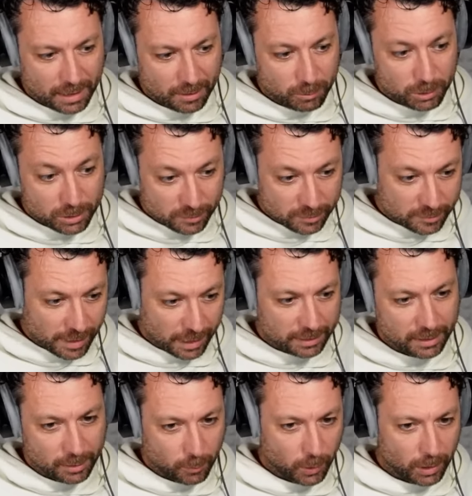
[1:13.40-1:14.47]
which is
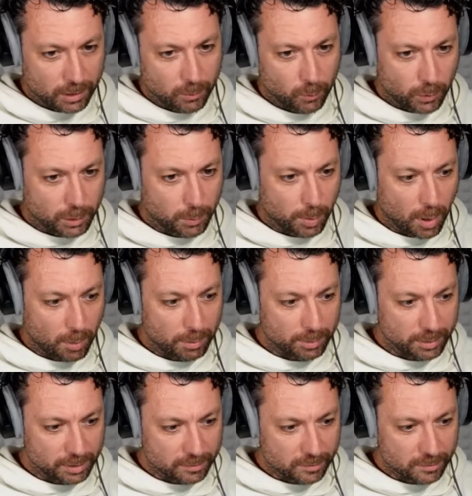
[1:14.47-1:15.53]
exactly what the problem
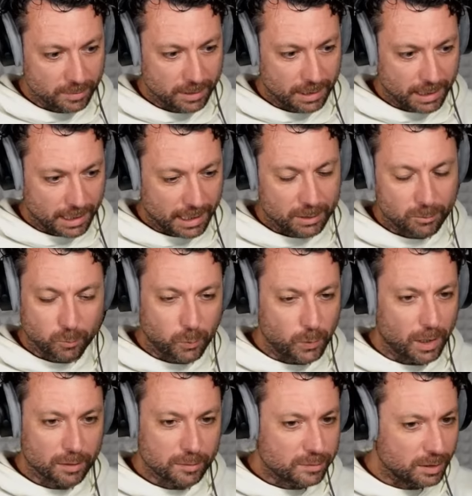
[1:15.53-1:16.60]
is. And we
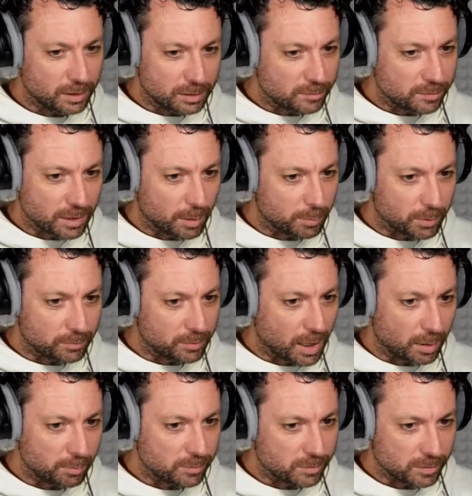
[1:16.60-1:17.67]
are seeing this a number of
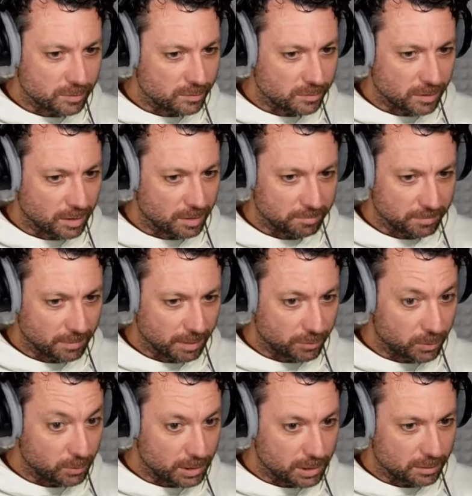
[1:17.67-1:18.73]
times since a
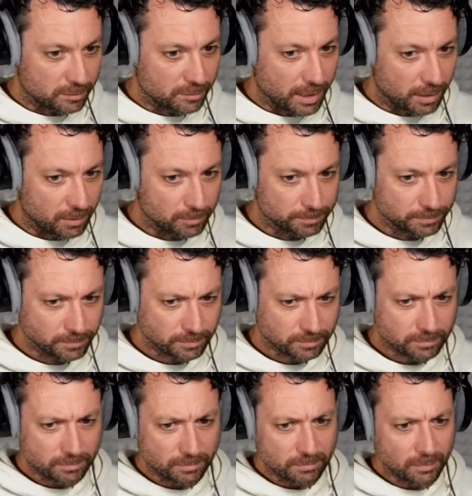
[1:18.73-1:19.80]
few years now,
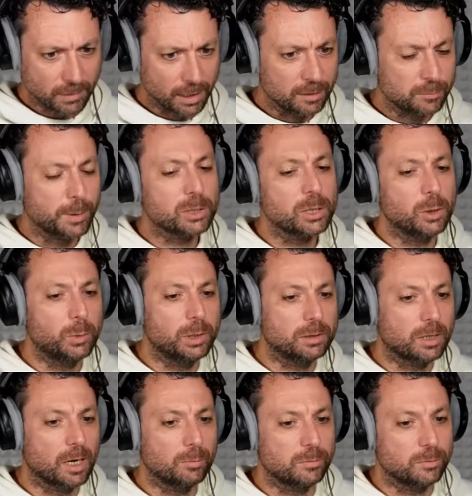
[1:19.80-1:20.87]
especially when it
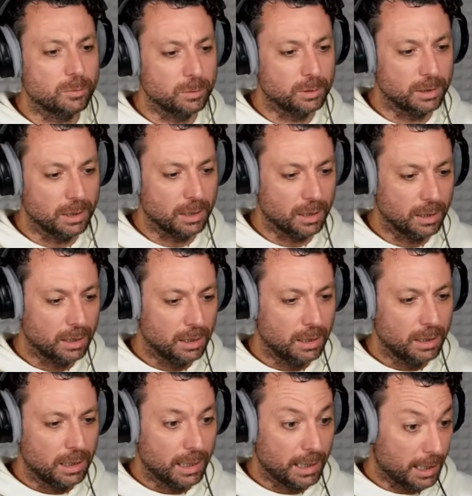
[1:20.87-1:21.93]
comes to the
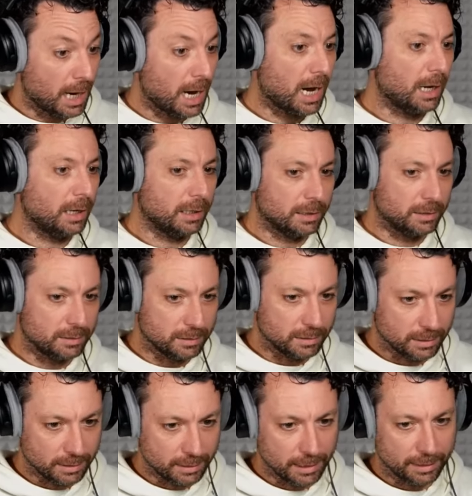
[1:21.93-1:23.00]
AI and
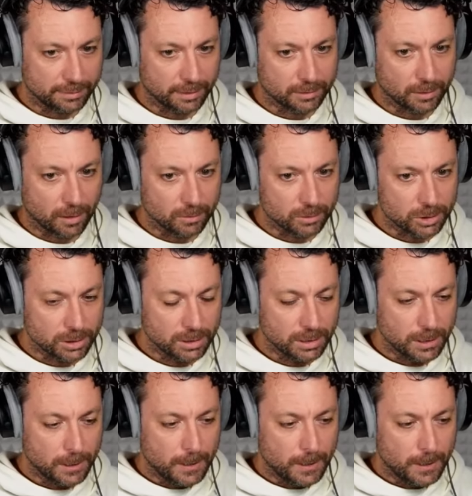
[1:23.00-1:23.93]
AI technology.